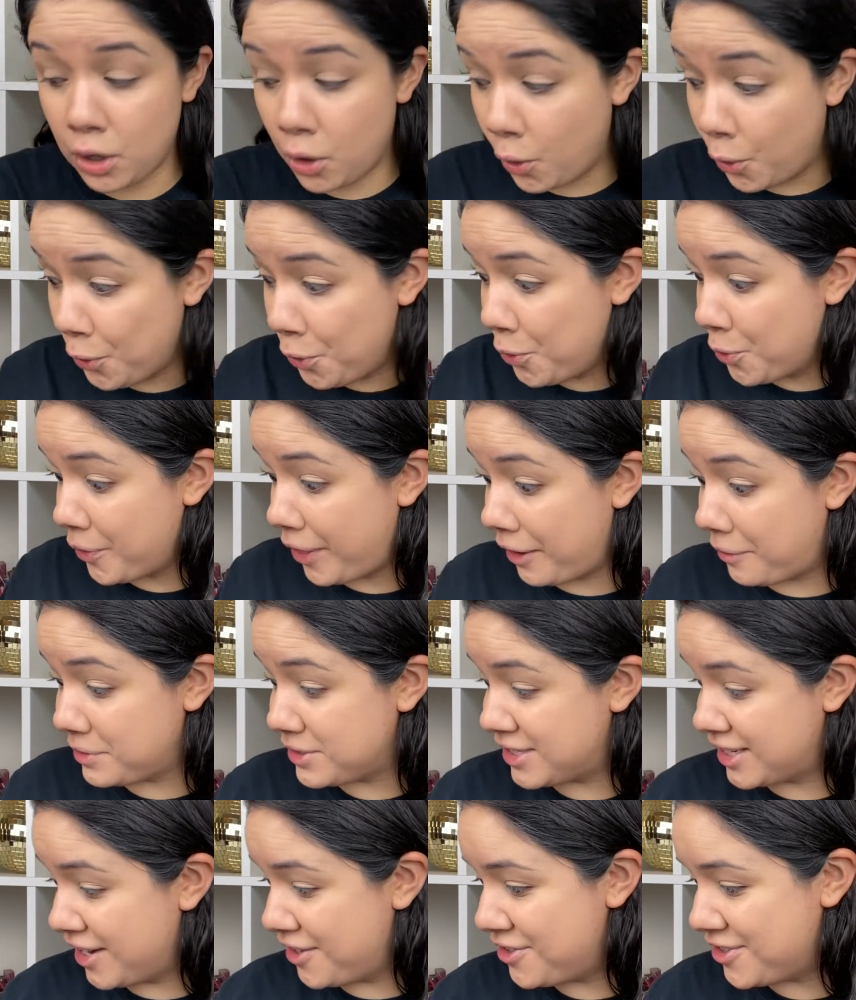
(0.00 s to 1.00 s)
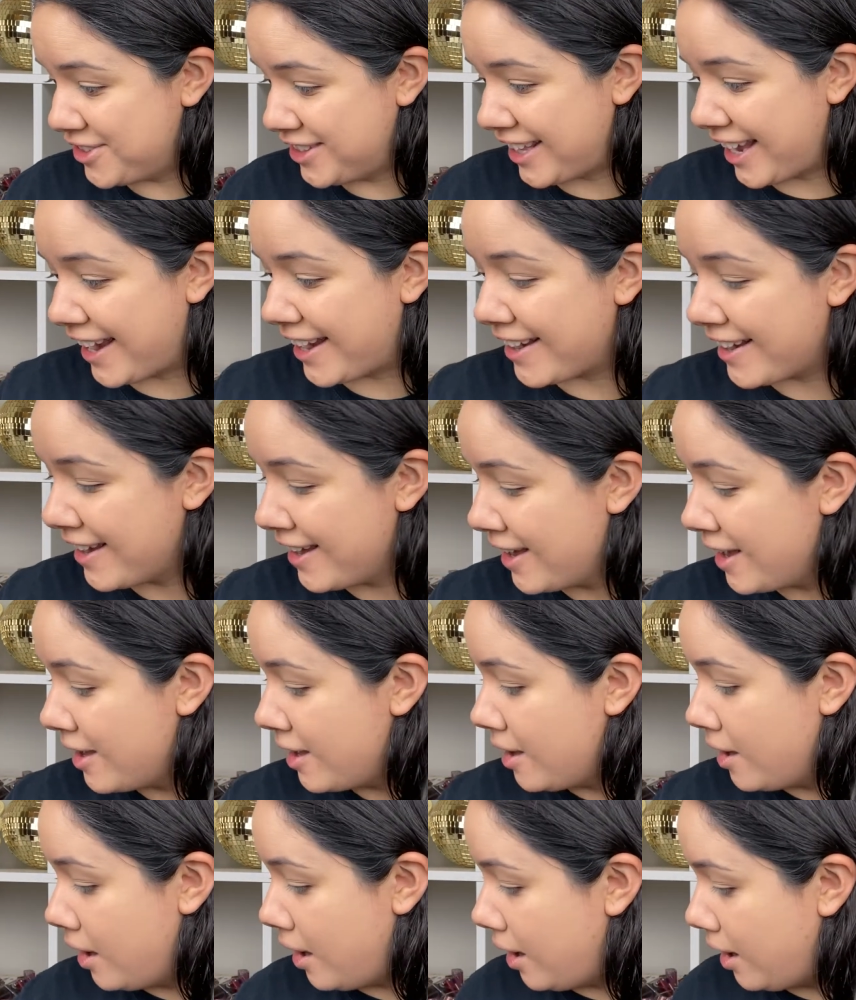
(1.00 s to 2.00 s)
Oh, that was the other thing.
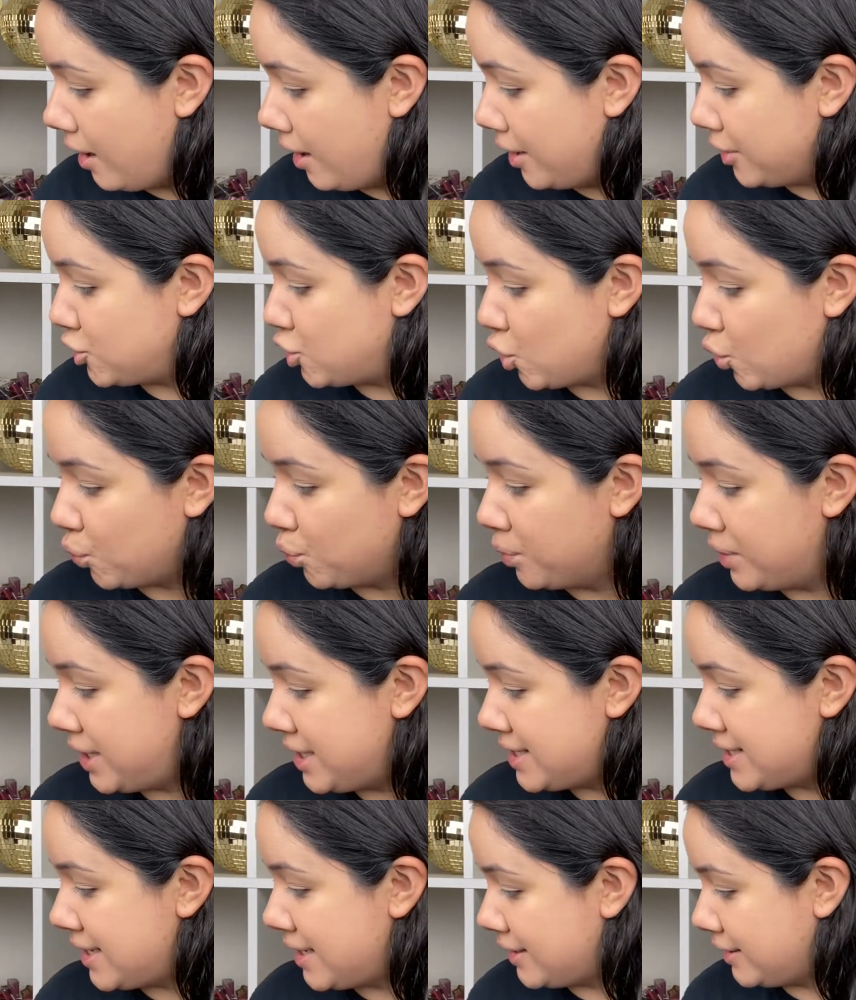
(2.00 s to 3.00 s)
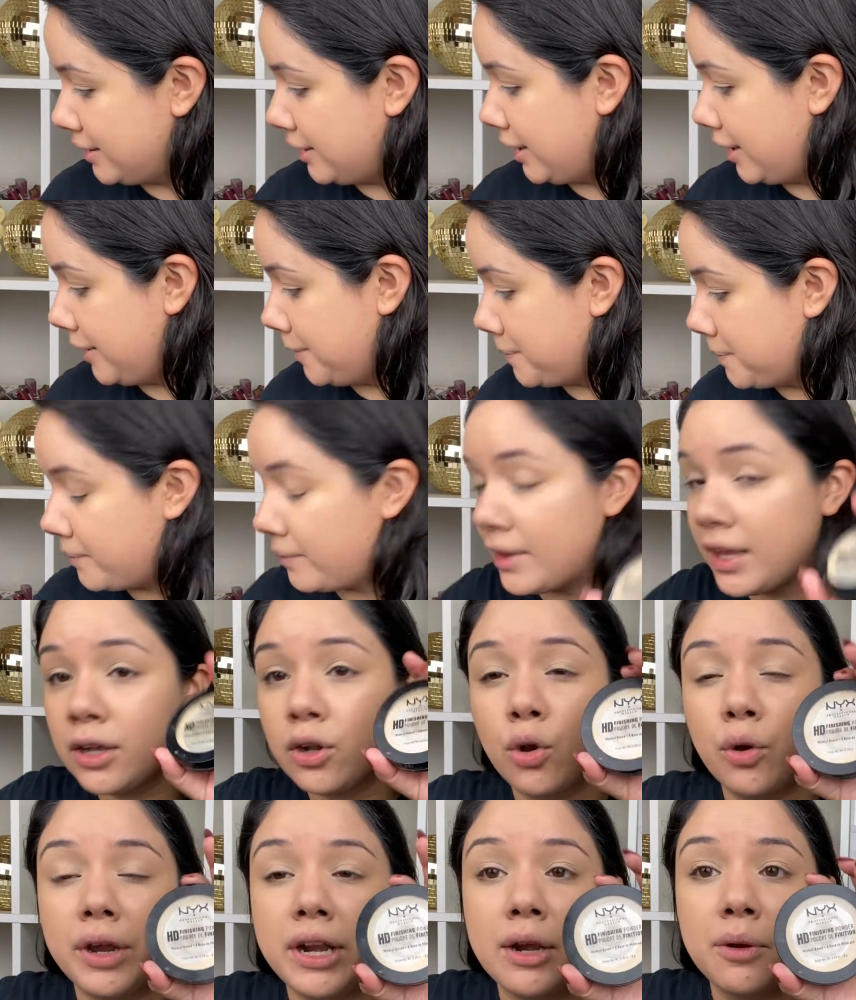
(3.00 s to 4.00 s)
So recently,
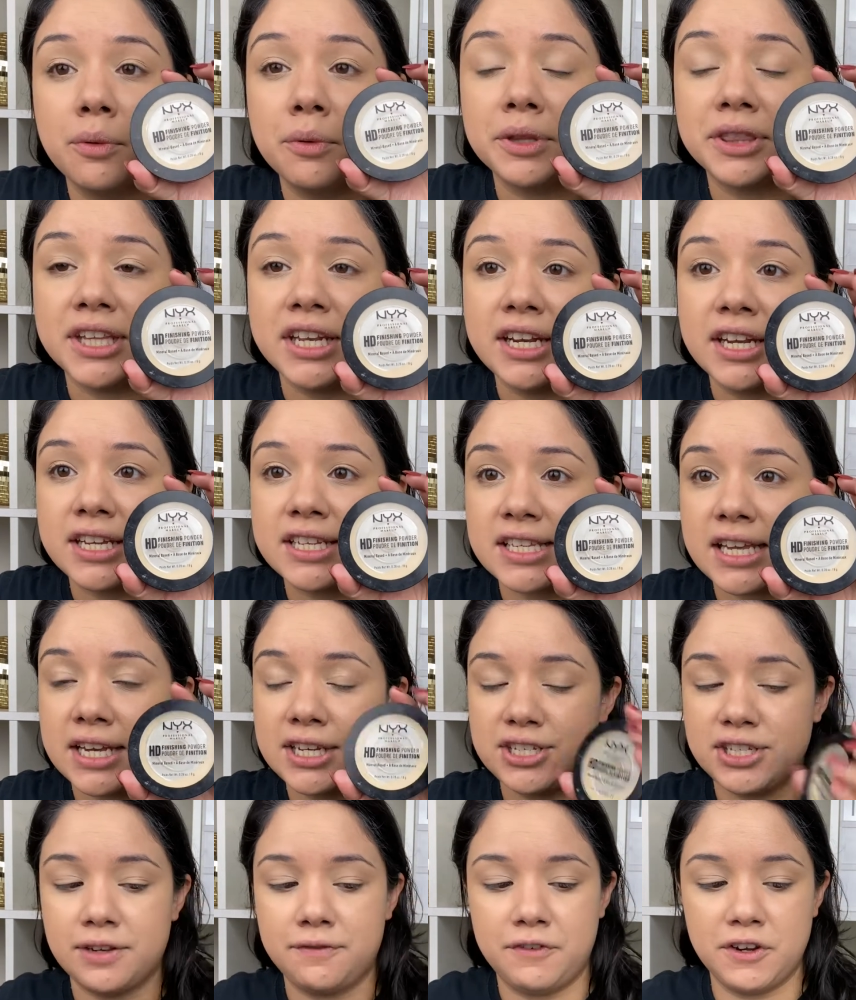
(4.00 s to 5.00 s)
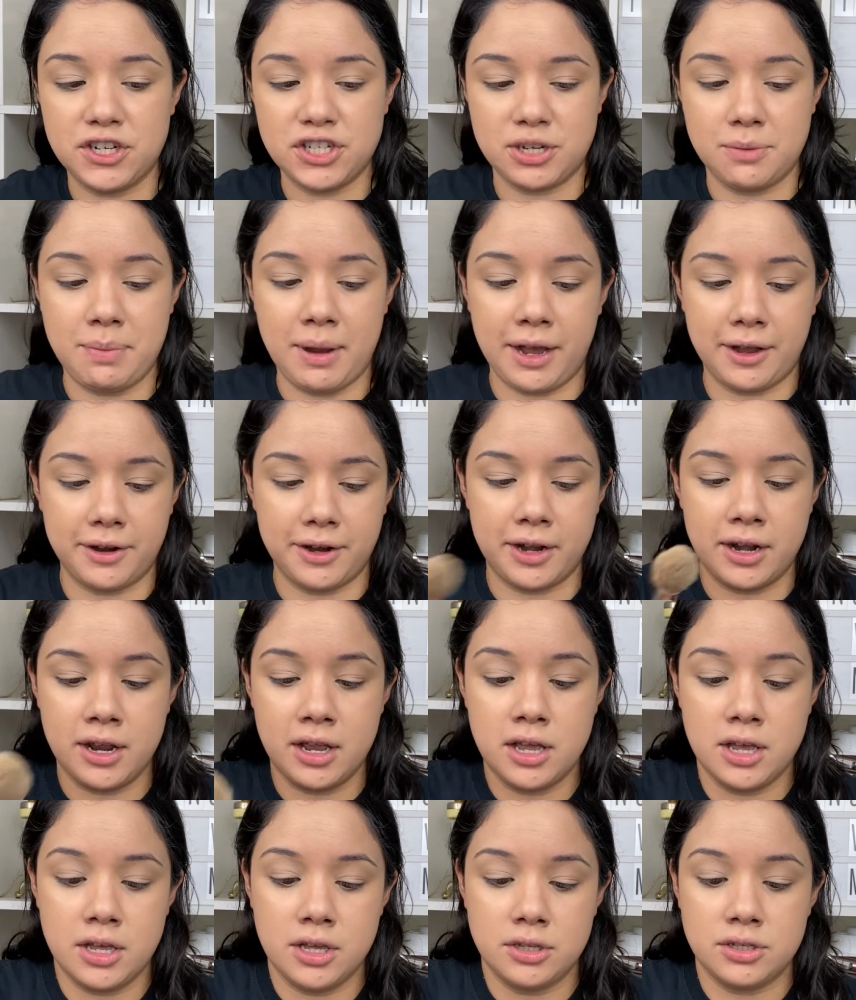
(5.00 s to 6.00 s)
going in with the NYX HD Finishing Powder.
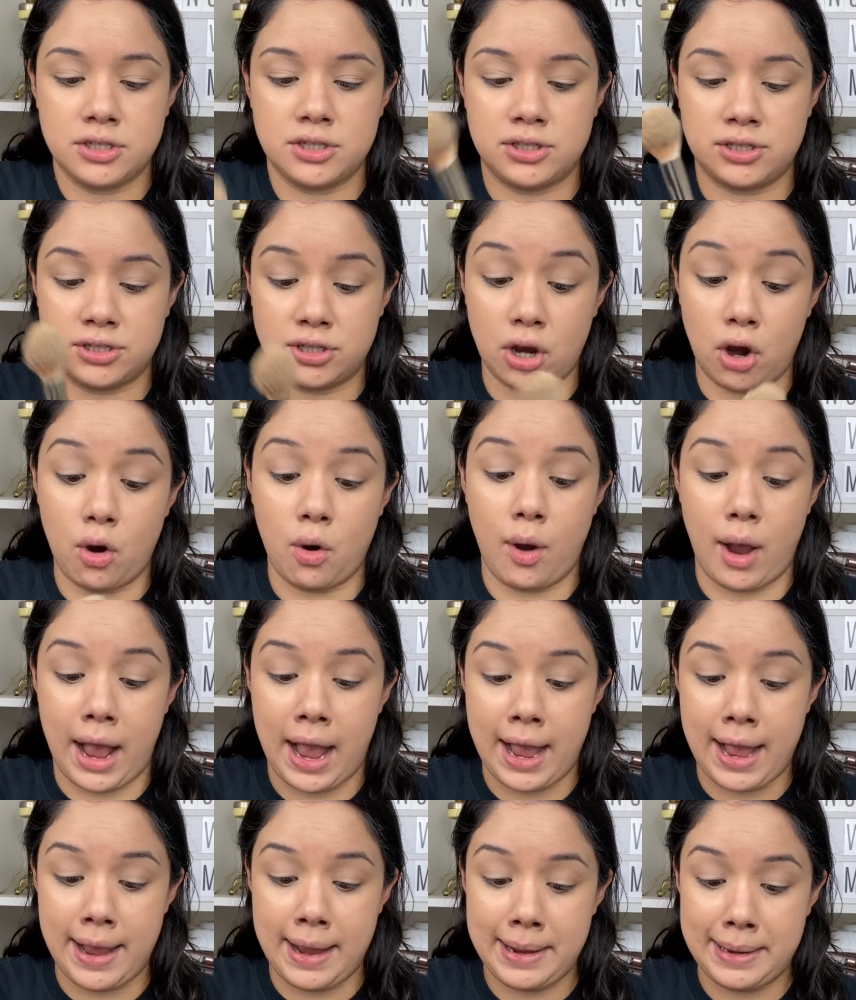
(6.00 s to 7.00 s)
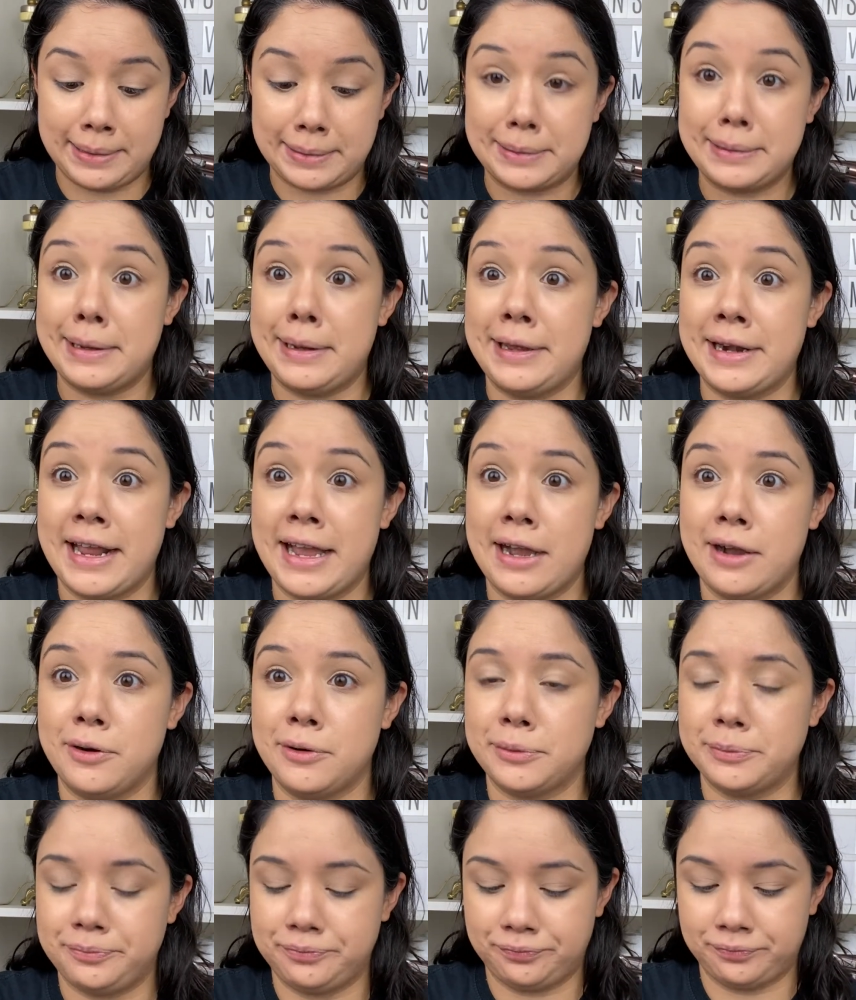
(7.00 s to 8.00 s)
So I had gone
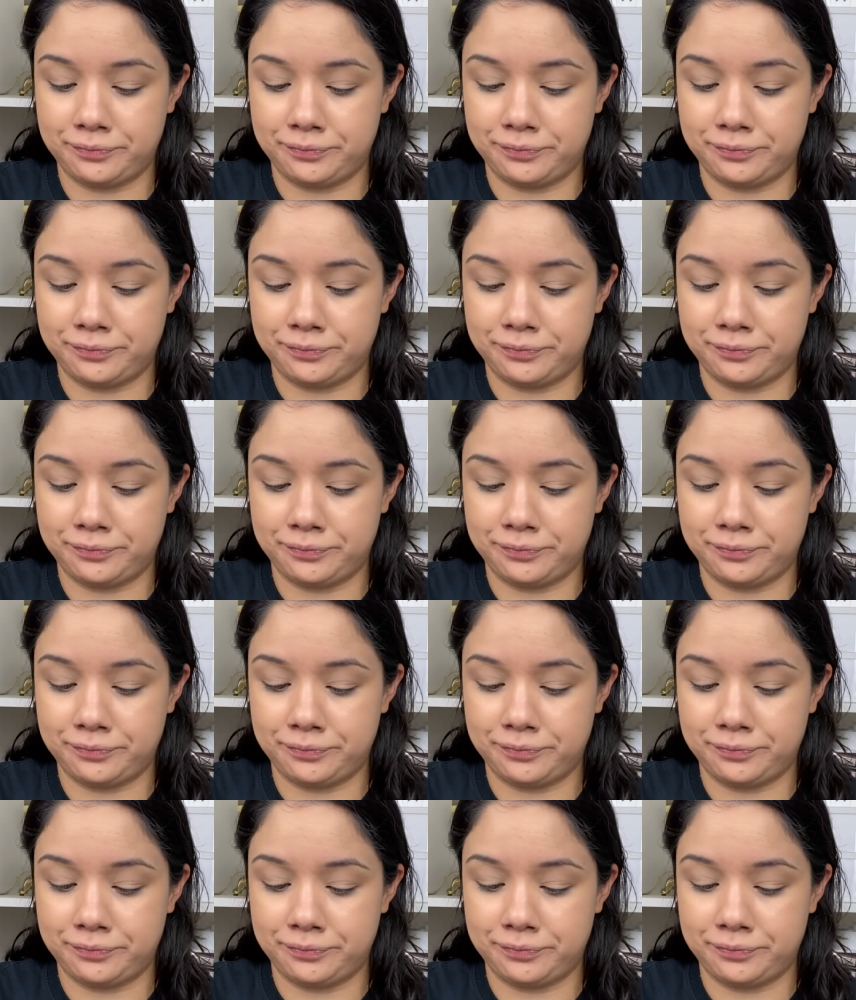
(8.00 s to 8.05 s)
out,